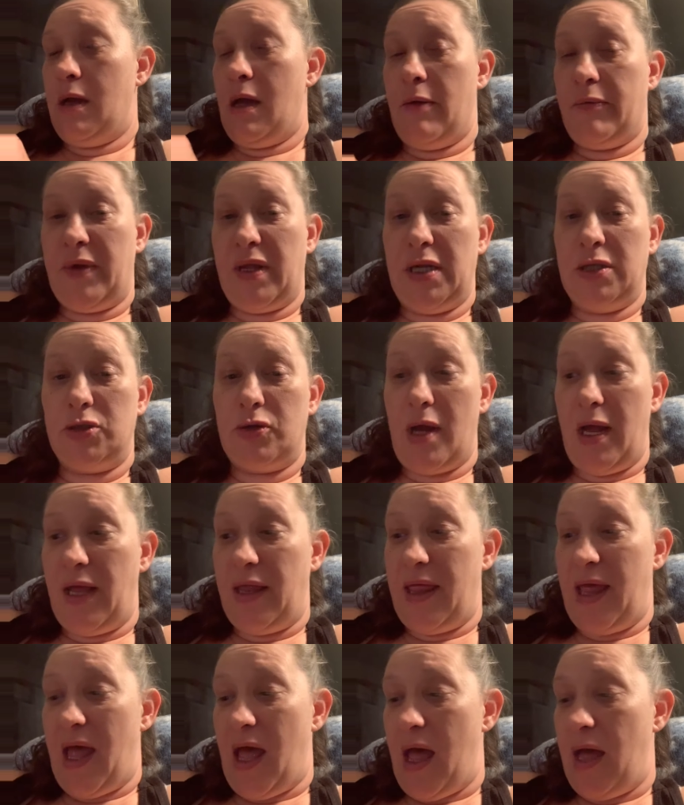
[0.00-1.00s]
gonna try
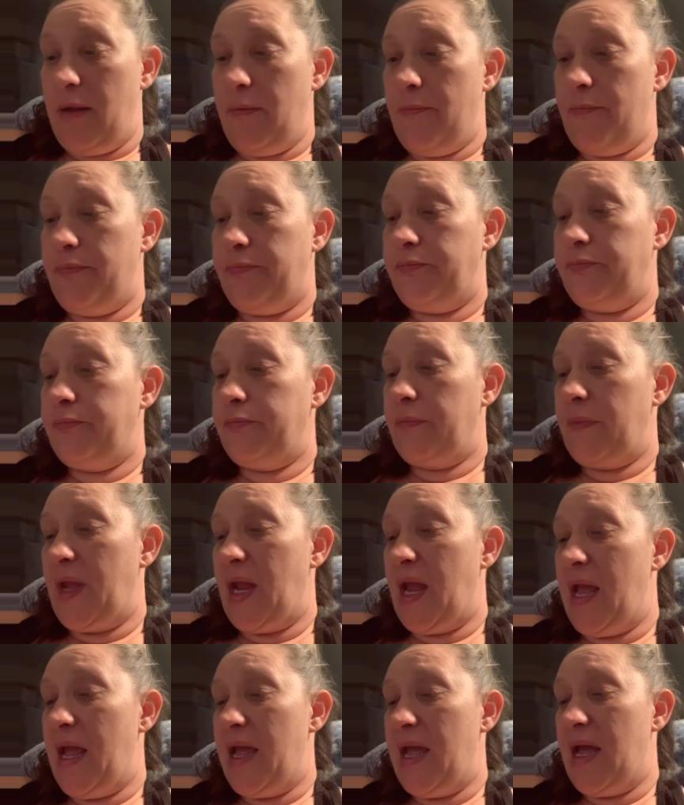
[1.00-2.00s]
that,
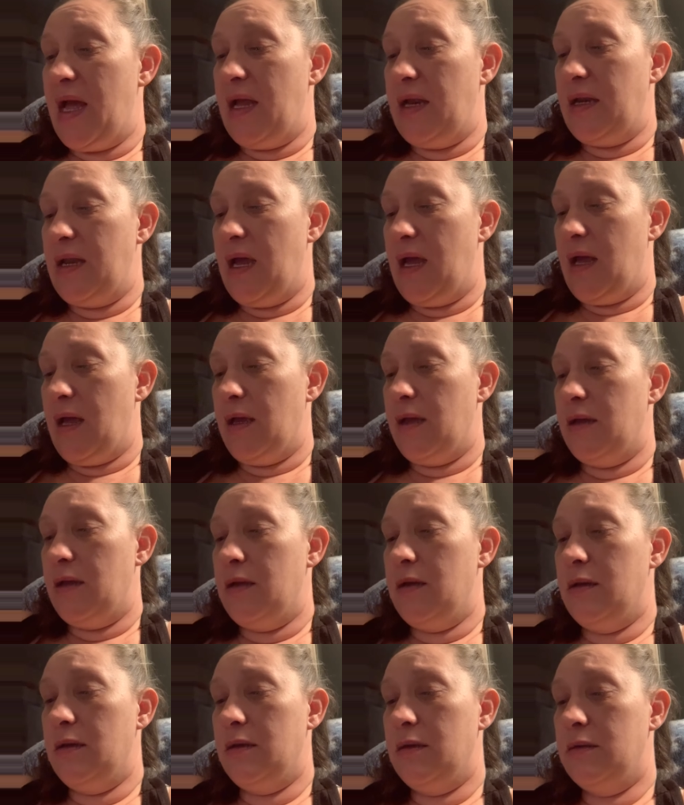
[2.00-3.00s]
and I
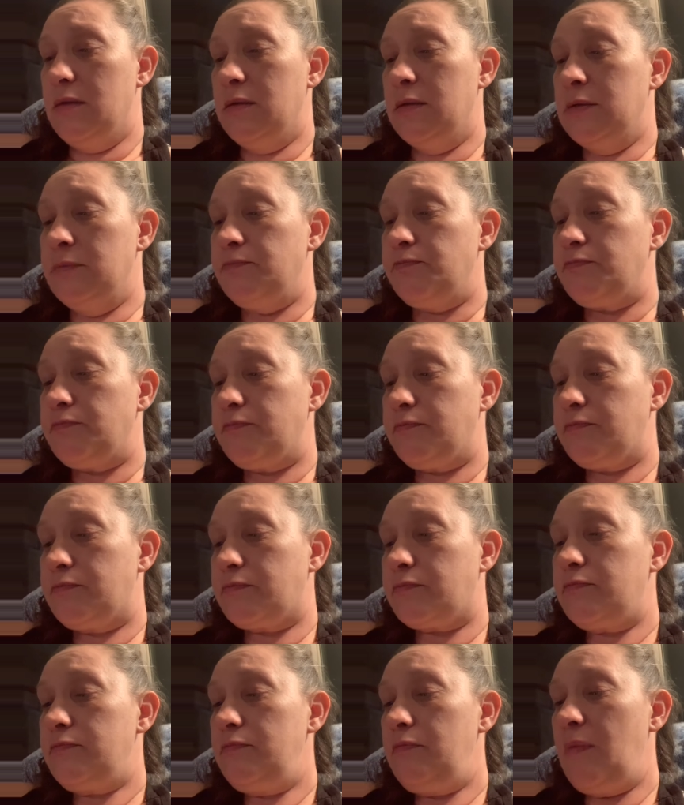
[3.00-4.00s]

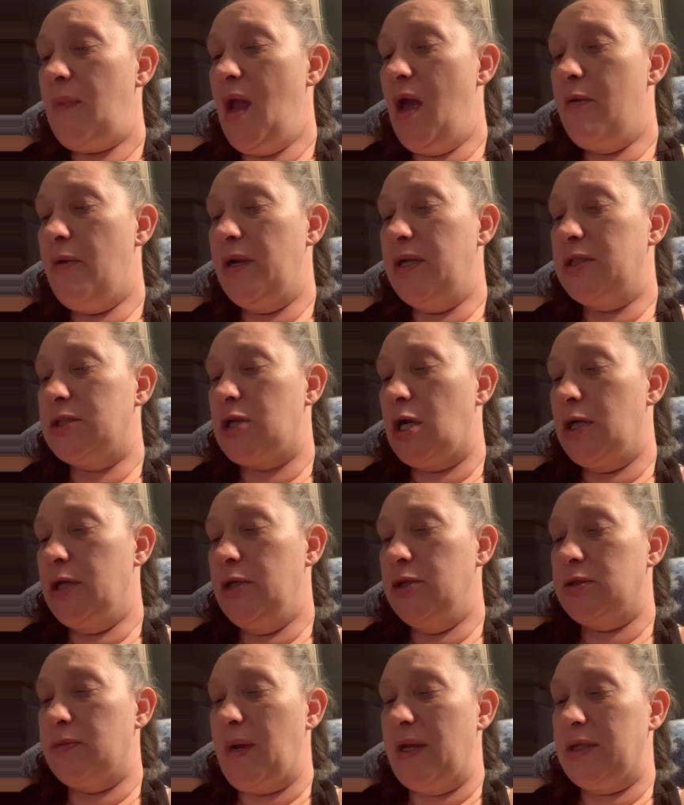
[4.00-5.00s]
want to start
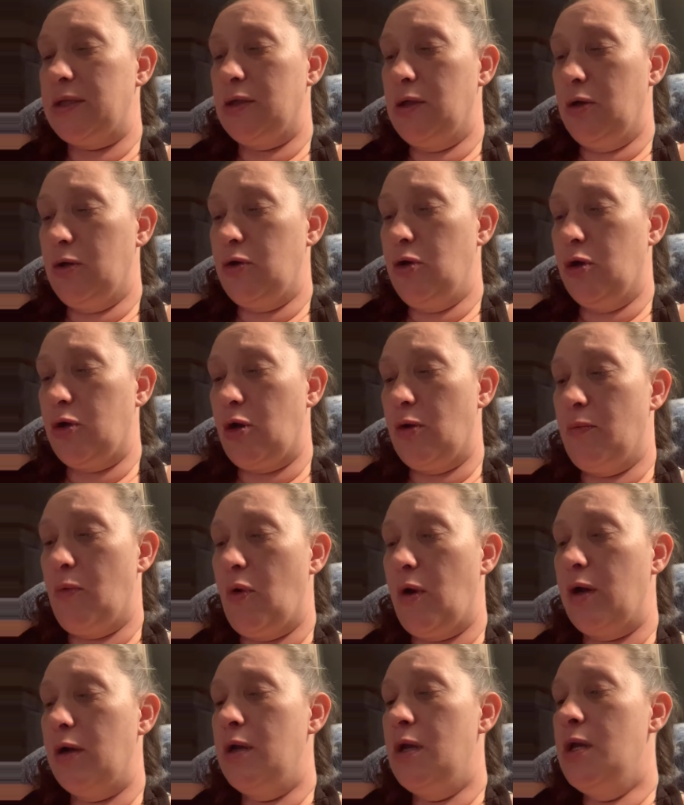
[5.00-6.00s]
using my slow cooker
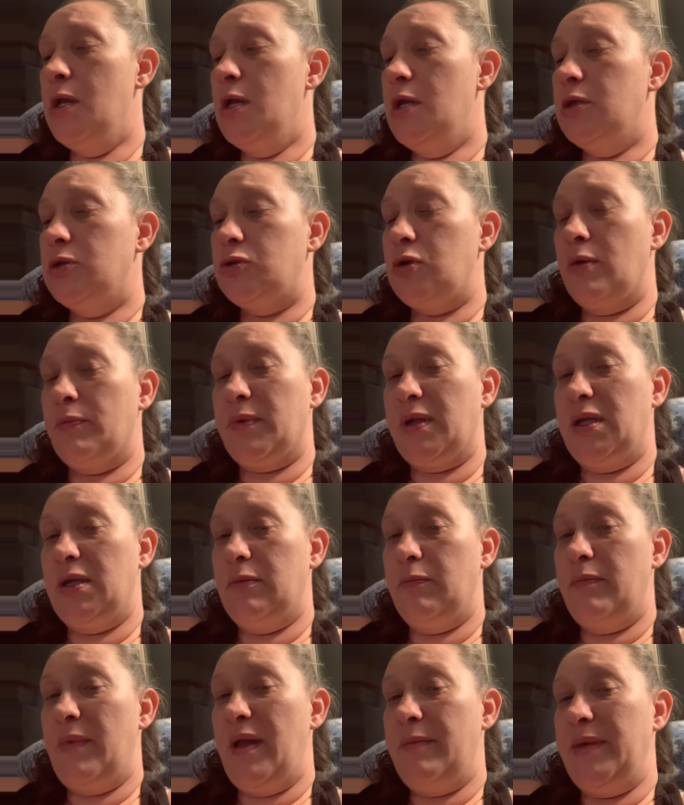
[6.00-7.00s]
more. So I'm gonna
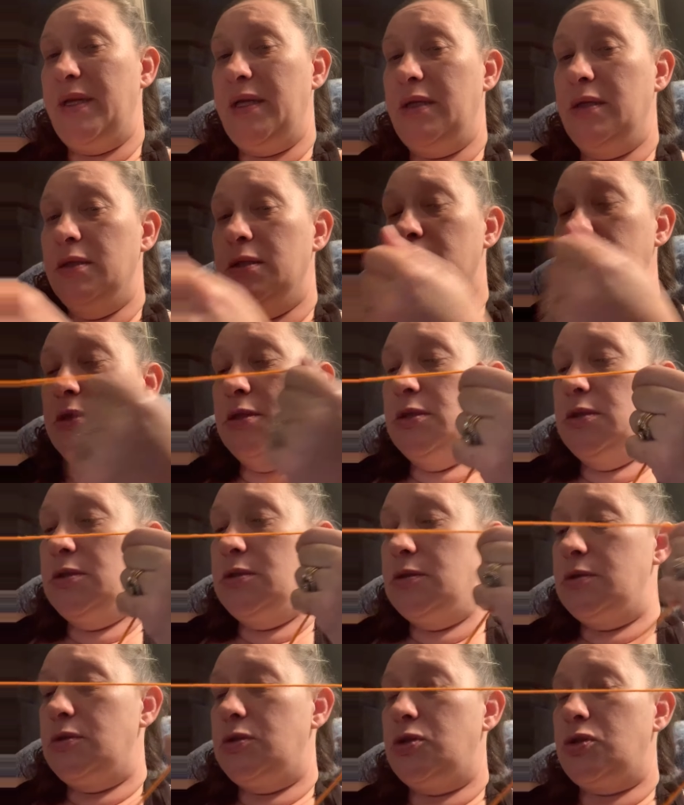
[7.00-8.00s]
maybe
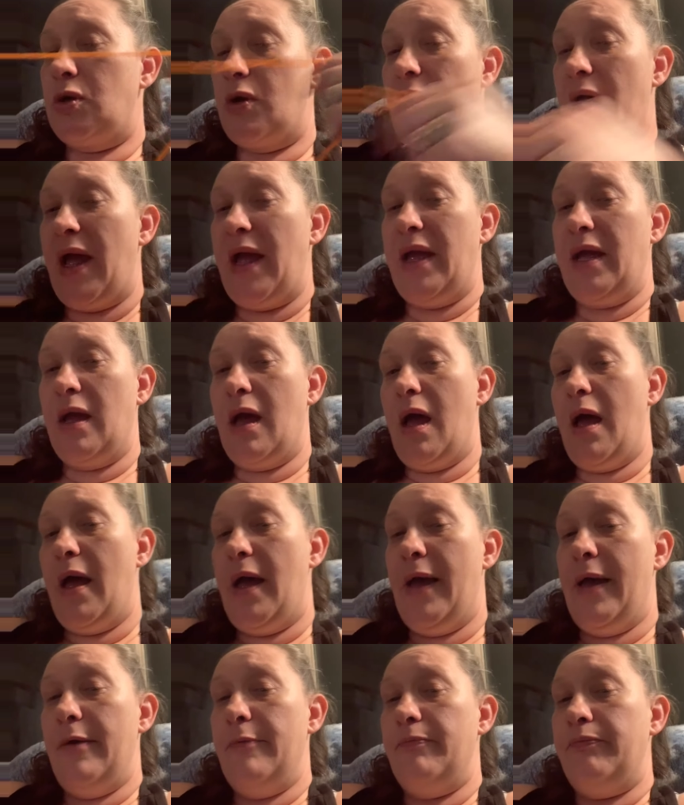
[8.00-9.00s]
try
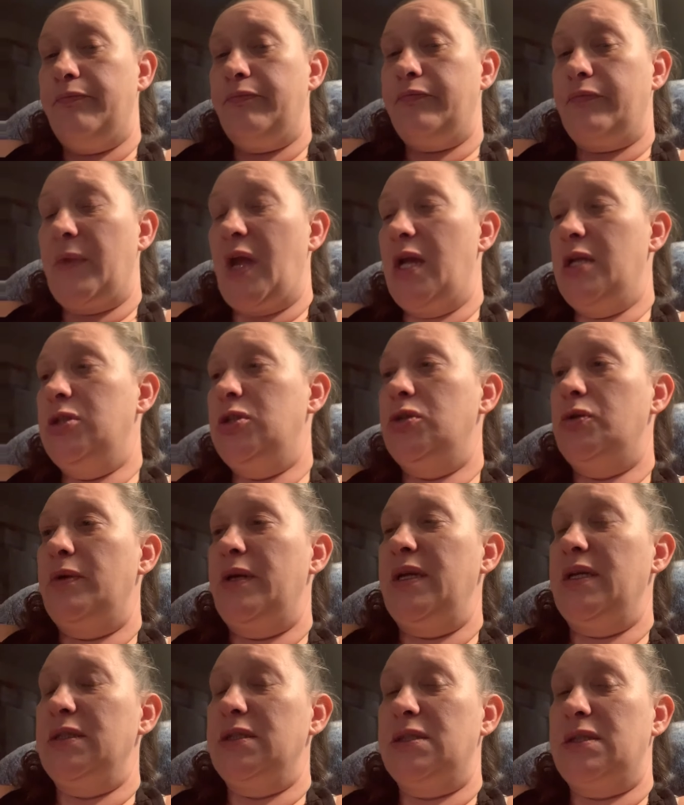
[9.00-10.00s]

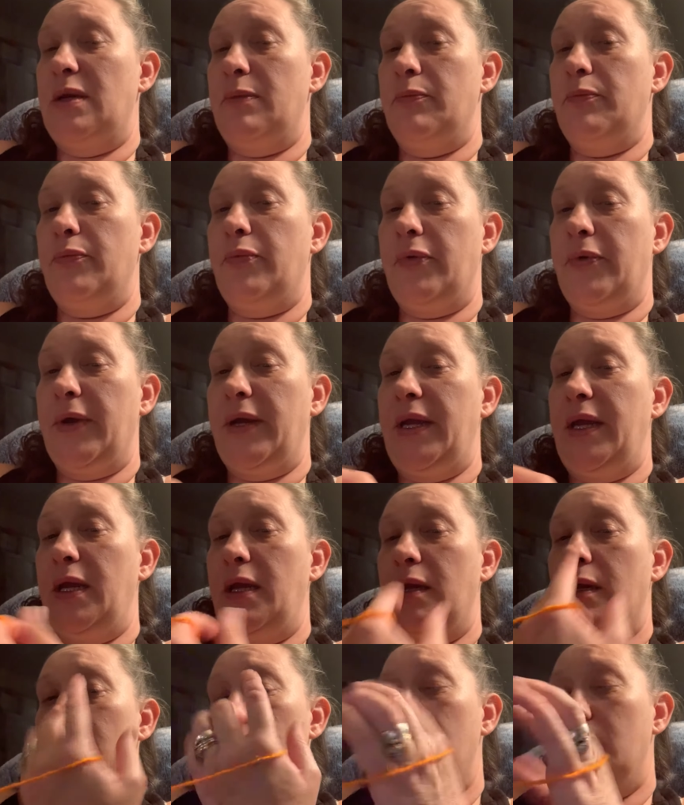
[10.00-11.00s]
doing some
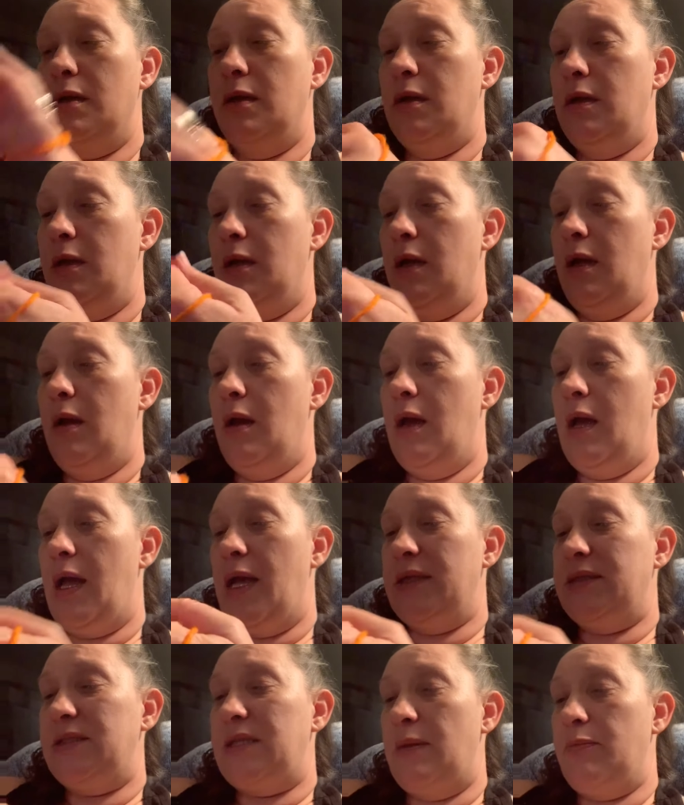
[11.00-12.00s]

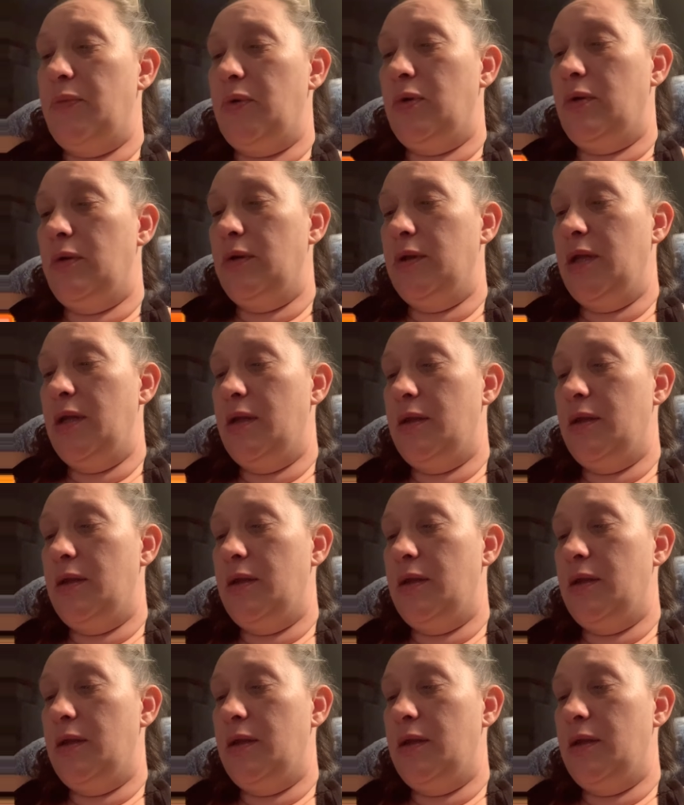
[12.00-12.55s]
pre-assembled